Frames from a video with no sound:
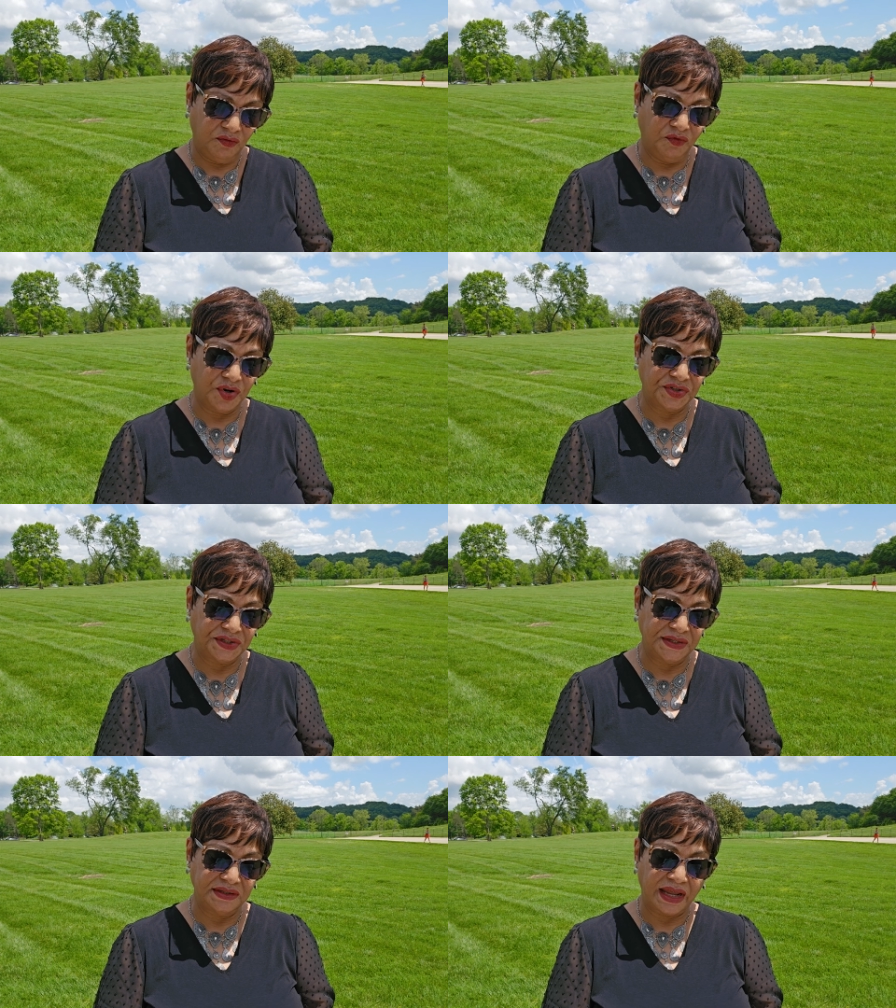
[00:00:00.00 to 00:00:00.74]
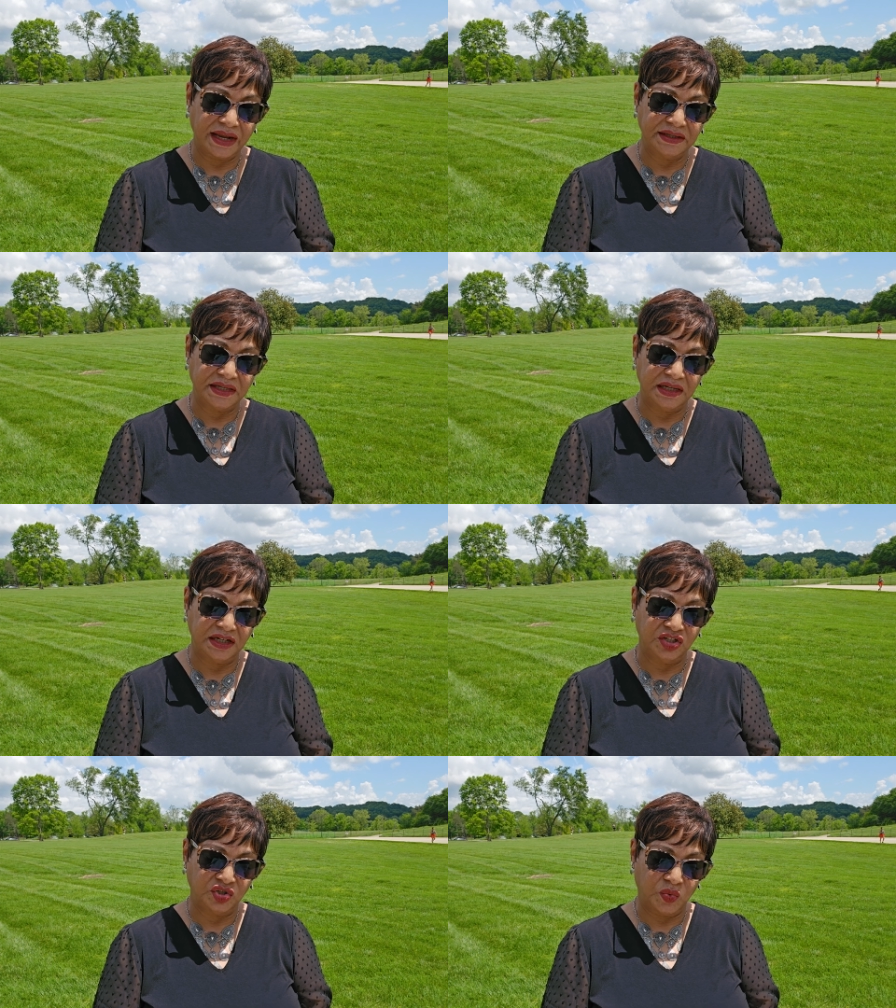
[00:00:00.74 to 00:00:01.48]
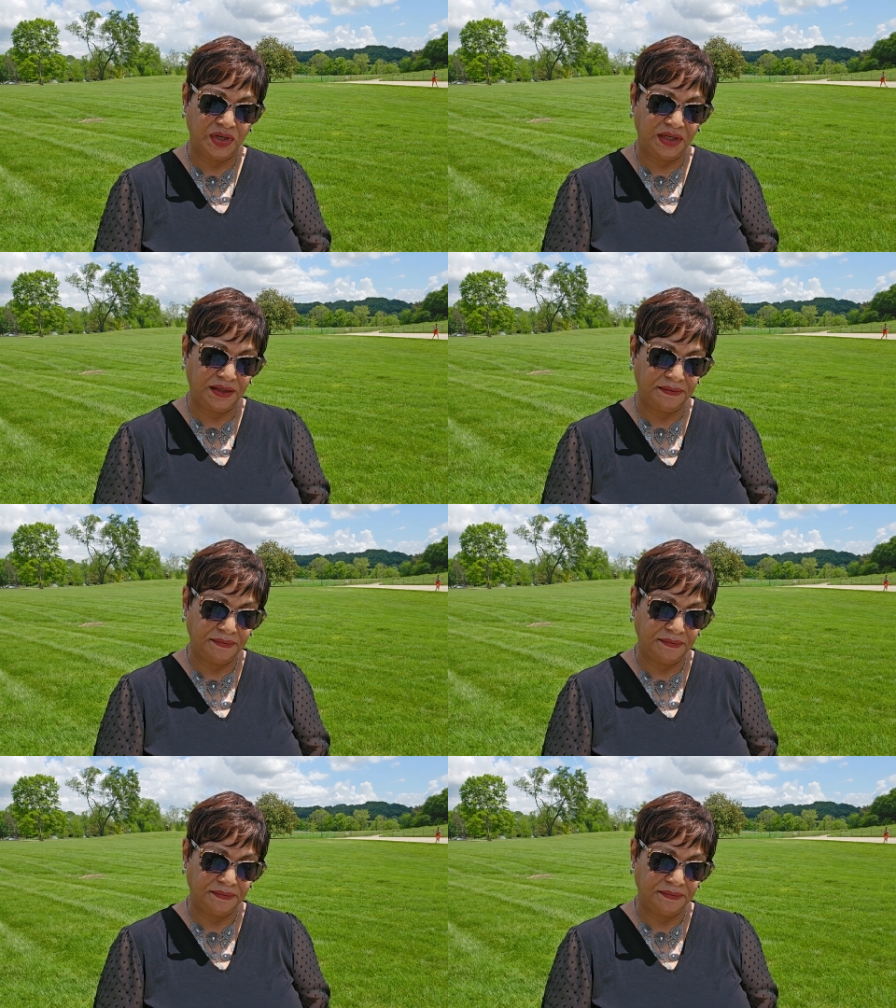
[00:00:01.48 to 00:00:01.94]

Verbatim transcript: verses 19 and 20.